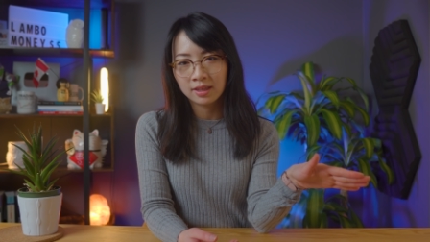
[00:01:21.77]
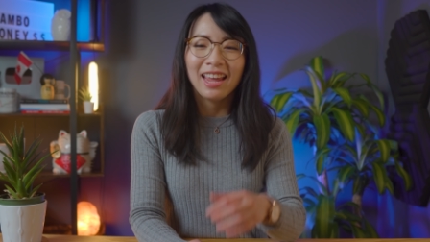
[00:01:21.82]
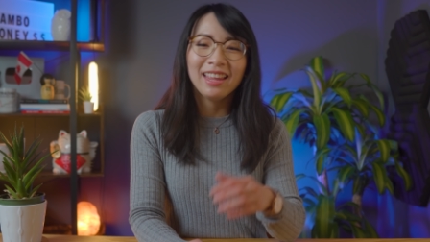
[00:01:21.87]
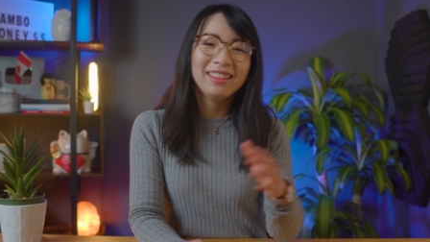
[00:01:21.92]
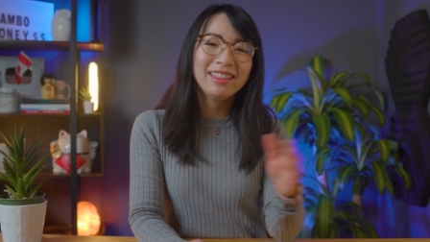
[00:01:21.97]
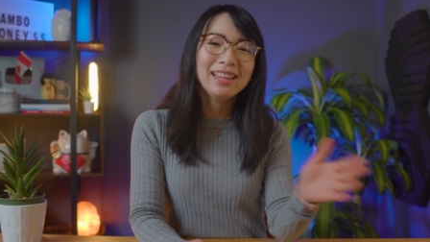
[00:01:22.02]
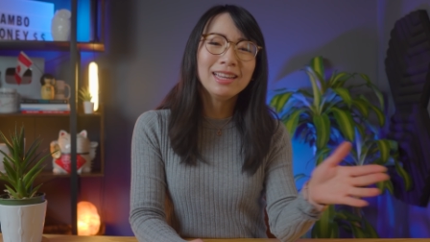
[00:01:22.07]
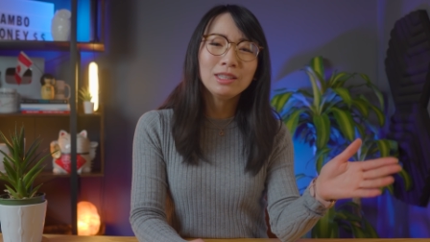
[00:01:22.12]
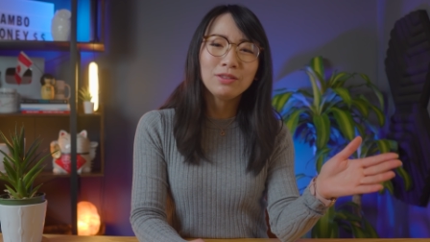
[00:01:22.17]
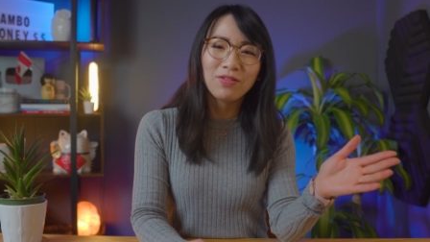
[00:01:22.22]

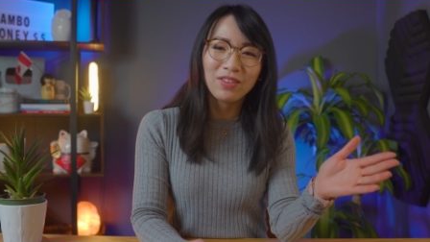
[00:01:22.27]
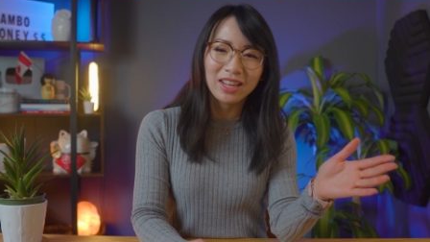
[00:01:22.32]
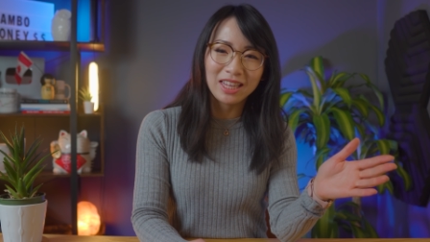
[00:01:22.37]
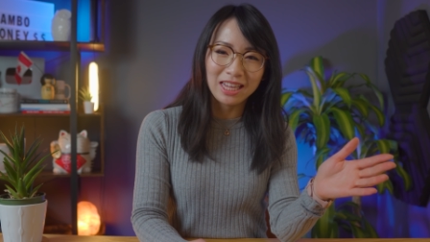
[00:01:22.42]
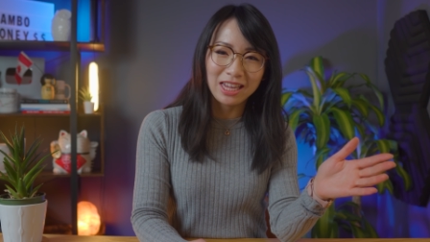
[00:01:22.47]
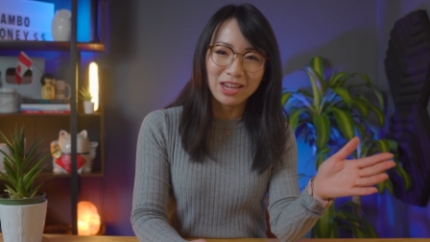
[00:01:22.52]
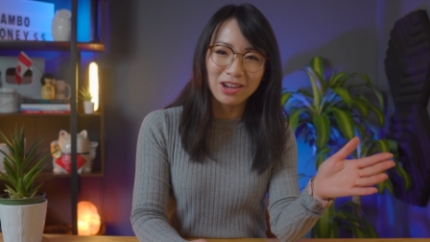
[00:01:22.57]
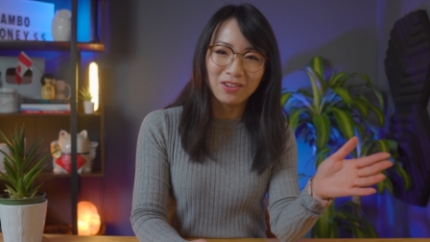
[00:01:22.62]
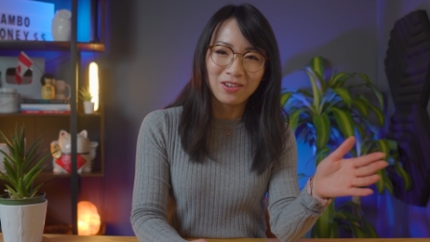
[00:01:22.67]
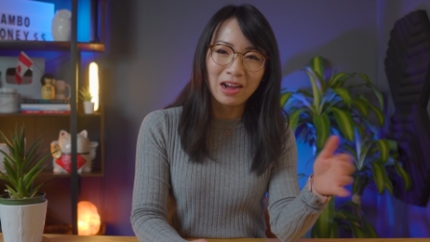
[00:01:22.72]
In this
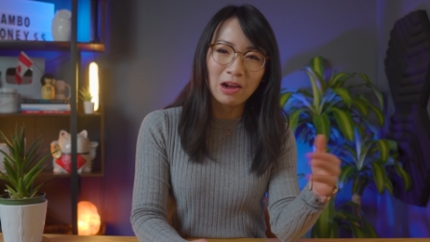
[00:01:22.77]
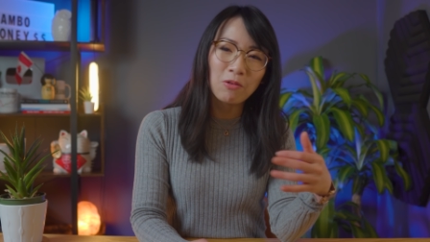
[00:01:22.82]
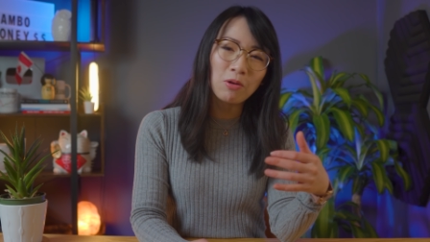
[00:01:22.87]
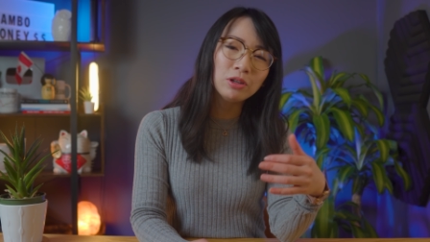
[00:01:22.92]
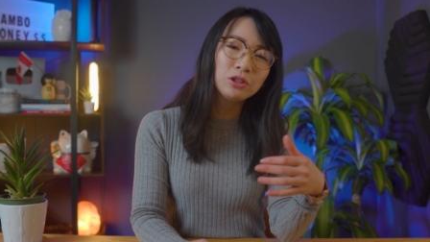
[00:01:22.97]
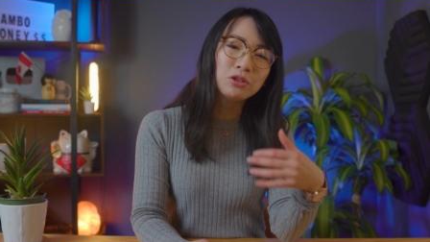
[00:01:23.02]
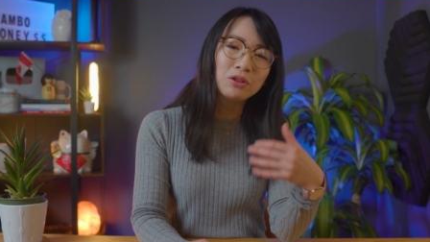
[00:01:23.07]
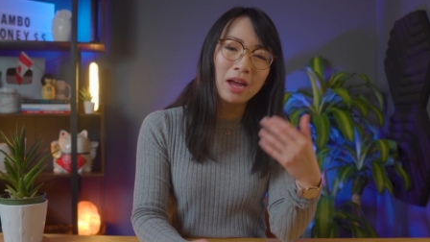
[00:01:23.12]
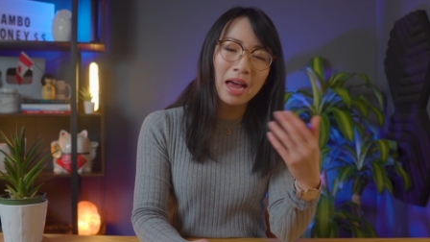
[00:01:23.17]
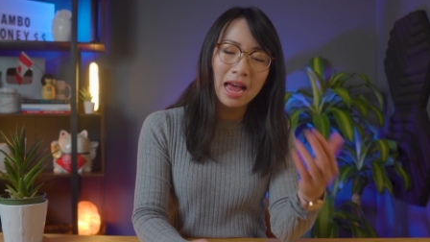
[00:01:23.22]
video, I
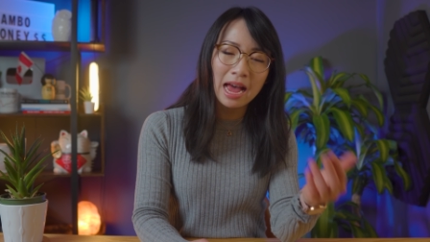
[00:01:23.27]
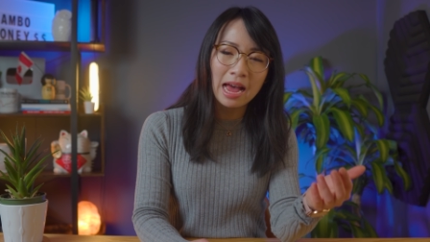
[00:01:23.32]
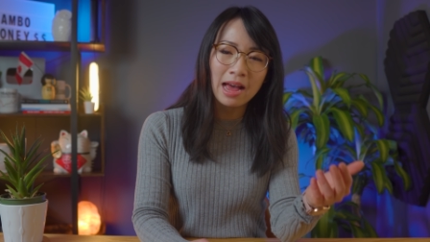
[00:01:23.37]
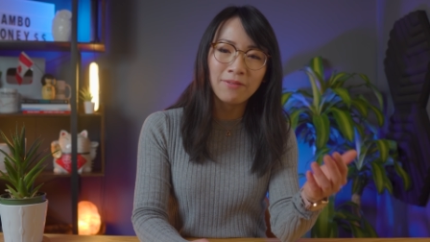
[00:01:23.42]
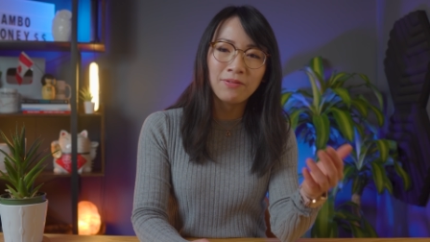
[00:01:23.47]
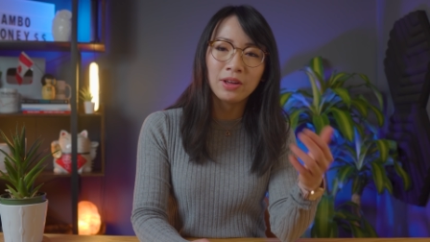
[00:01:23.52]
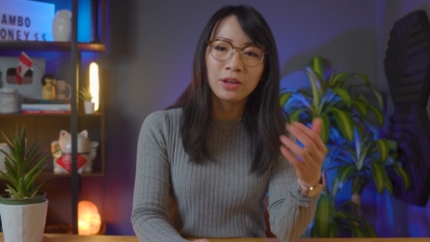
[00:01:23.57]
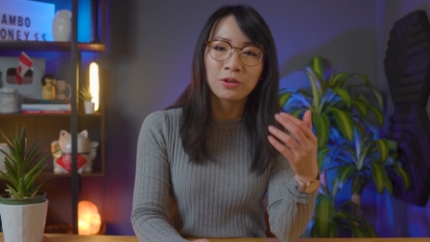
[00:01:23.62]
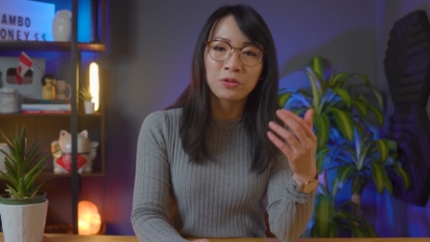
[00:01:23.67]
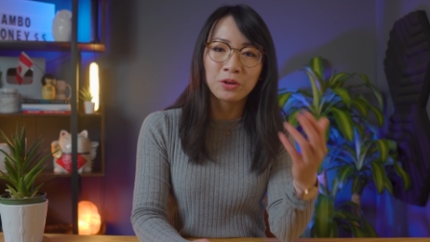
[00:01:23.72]
want to
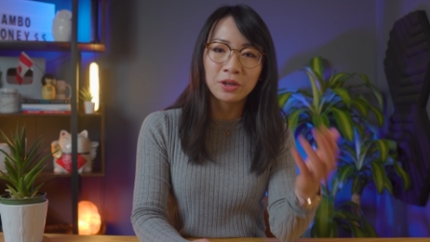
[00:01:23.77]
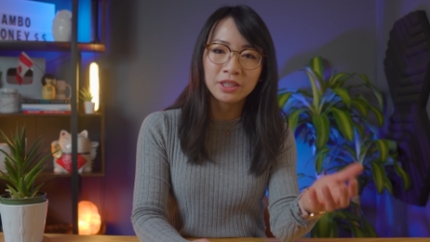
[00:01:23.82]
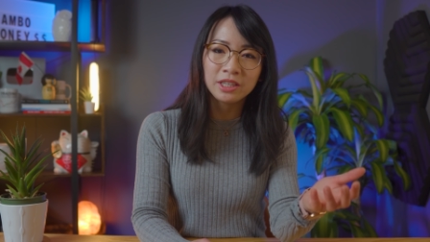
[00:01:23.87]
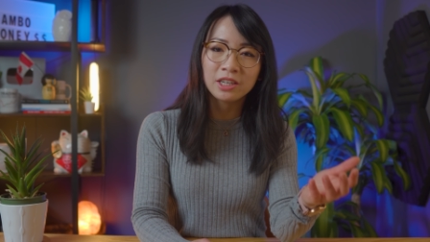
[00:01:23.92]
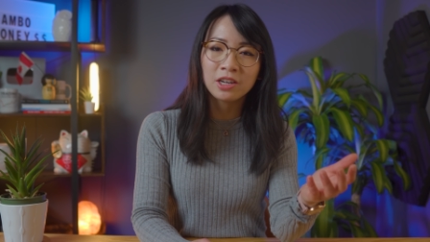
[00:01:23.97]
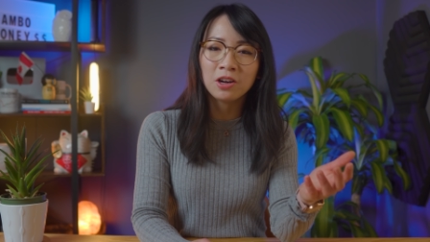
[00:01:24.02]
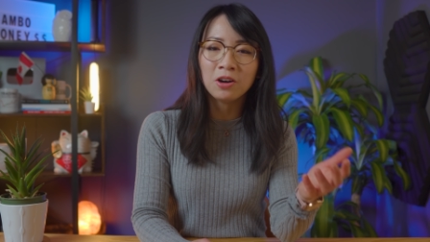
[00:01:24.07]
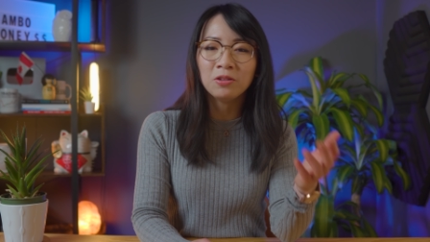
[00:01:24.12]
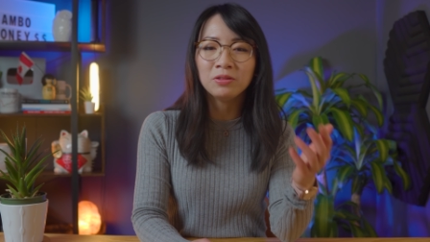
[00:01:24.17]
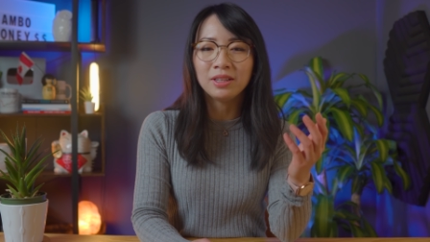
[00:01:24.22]
have a
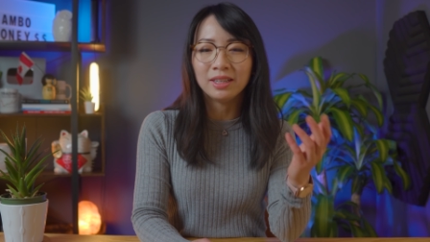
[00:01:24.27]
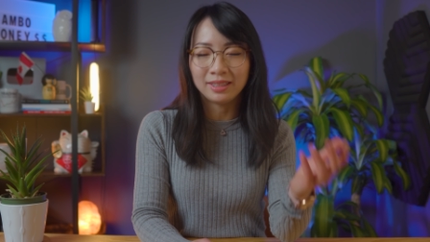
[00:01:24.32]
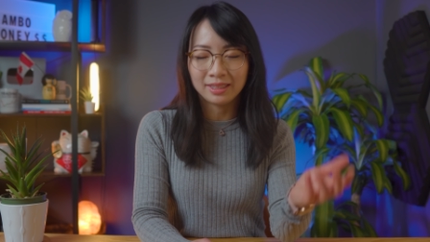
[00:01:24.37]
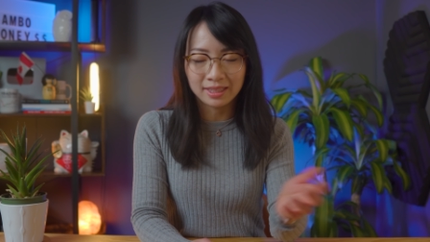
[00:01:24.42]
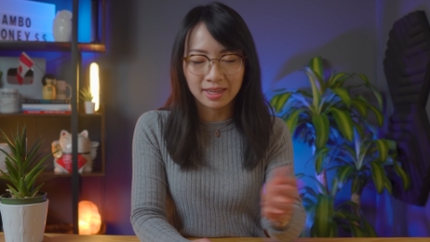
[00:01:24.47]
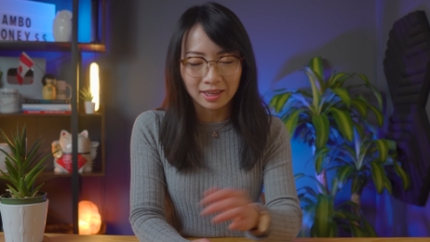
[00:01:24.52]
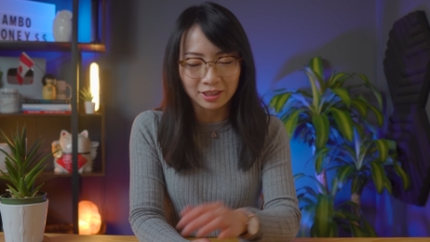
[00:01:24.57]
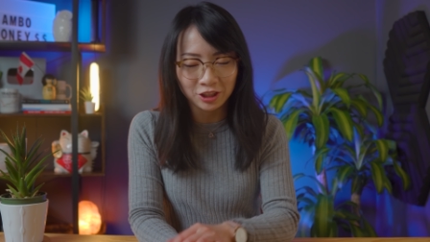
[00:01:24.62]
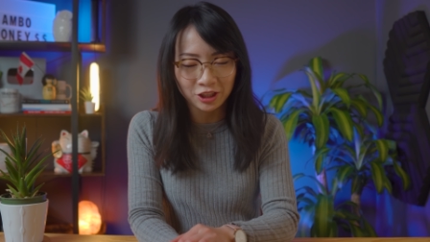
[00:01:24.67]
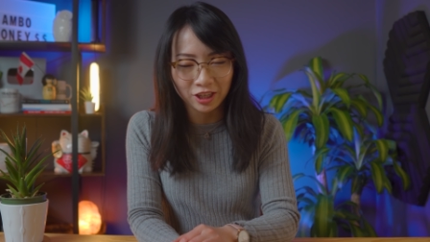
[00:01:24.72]
critical
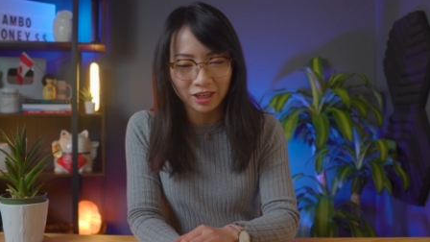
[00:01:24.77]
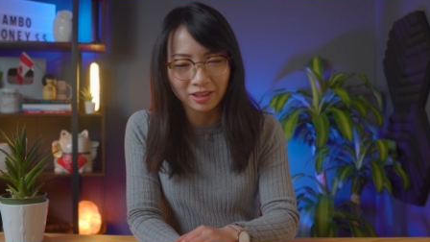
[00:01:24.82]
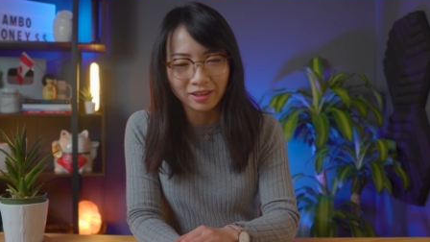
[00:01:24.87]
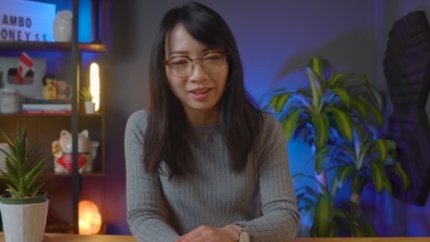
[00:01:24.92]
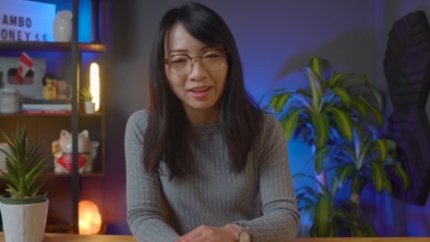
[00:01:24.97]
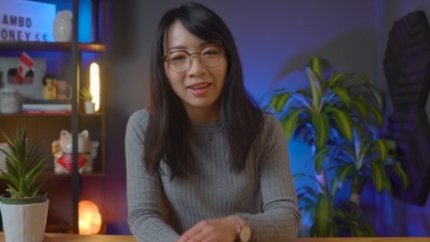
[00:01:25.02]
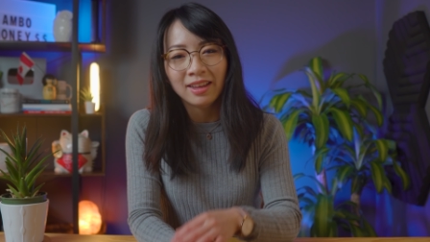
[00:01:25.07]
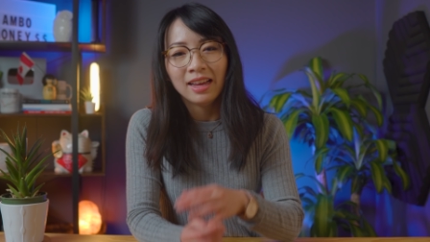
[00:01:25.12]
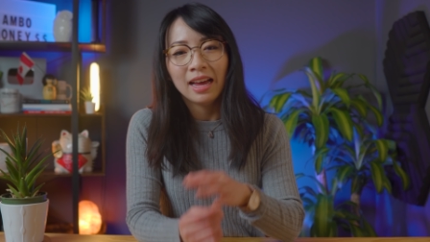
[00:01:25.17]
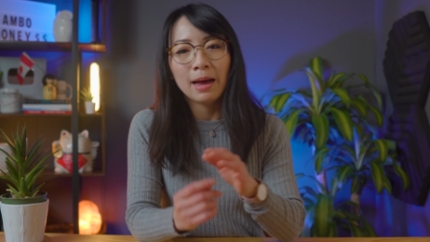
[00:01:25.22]
discussion